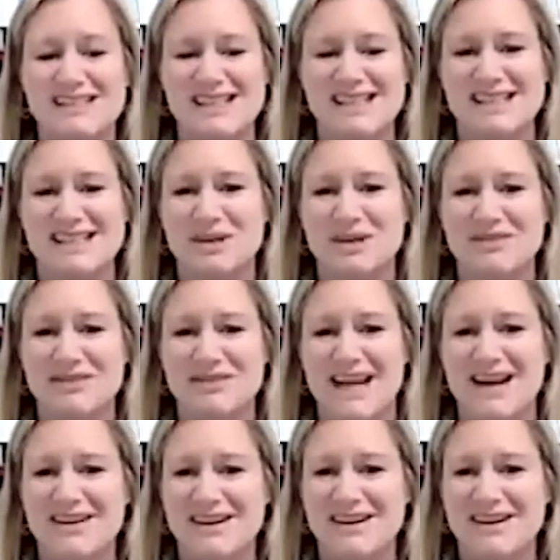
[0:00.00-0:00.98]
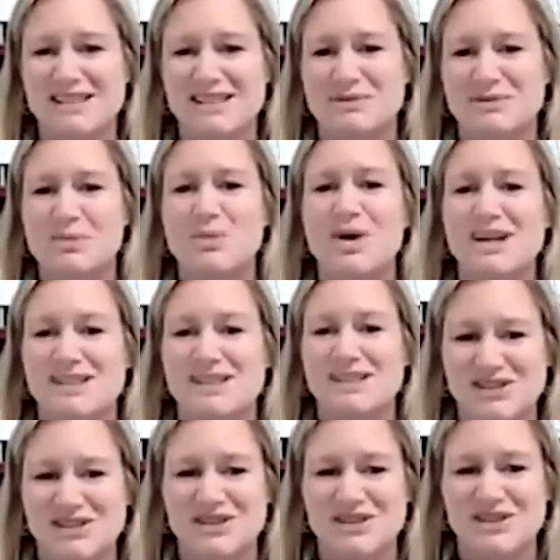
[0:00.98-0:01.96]
That's one of the areas that we want to
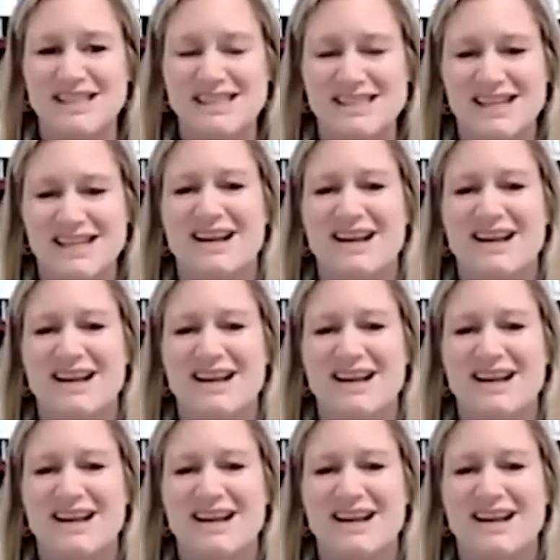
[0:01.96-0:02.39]
treat